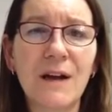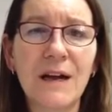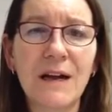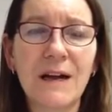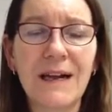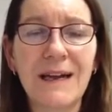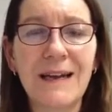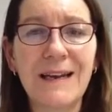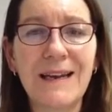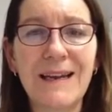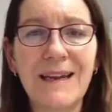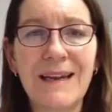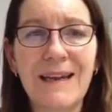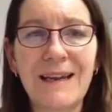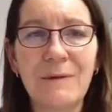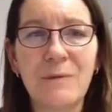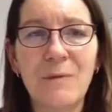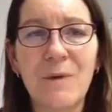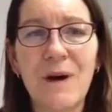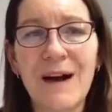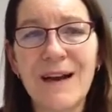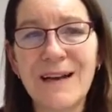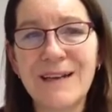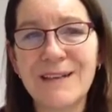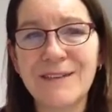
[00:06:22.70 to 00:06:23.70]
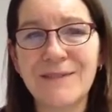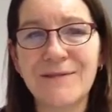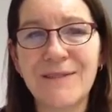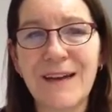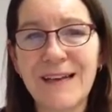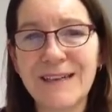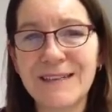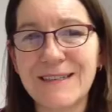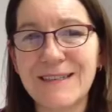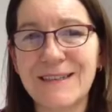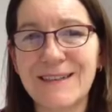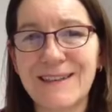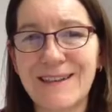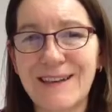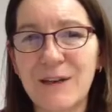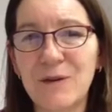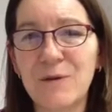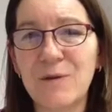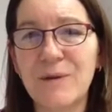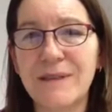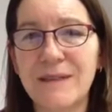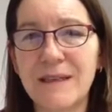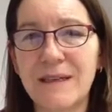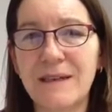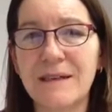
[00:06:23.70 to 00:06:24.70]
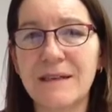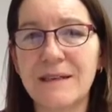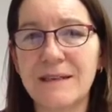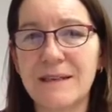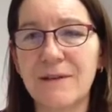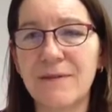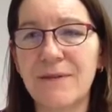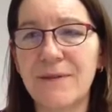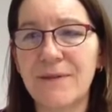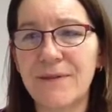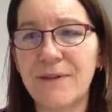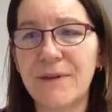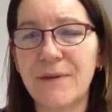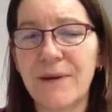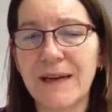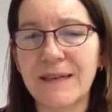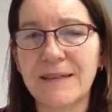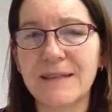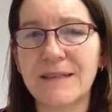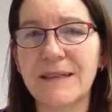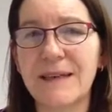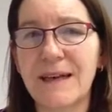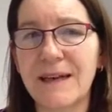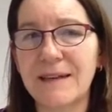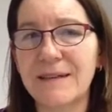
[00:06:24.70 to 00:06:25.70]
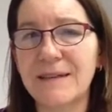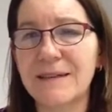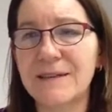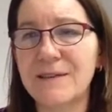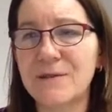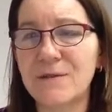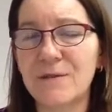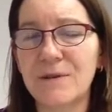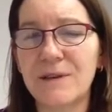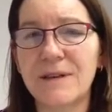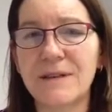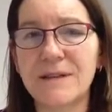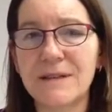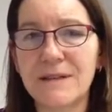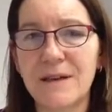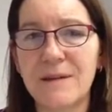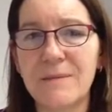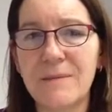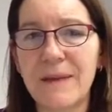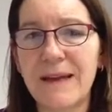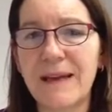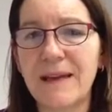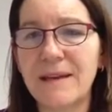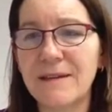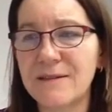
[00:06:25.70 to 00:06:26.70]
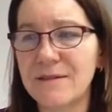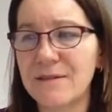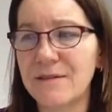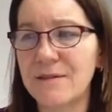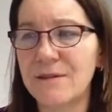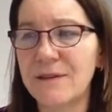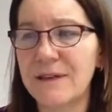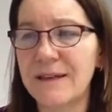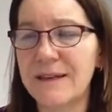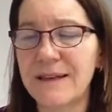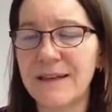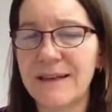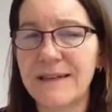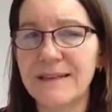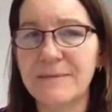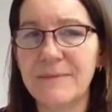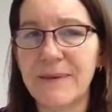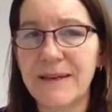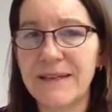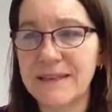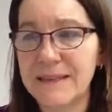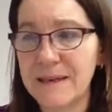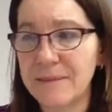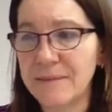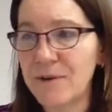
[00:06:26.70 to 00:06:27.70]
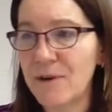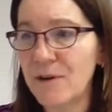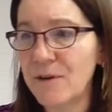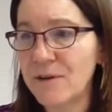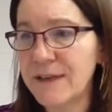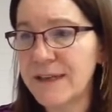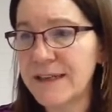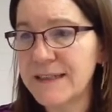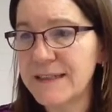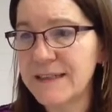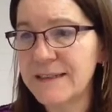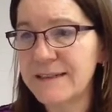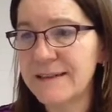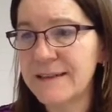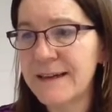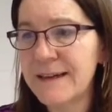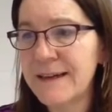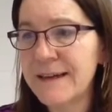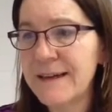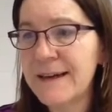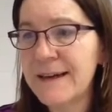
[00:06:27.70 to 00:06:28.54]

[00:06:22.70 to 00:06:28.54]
clear ways of actually quizzing yourself if you actually understood it, so making sure that there's been some cognition.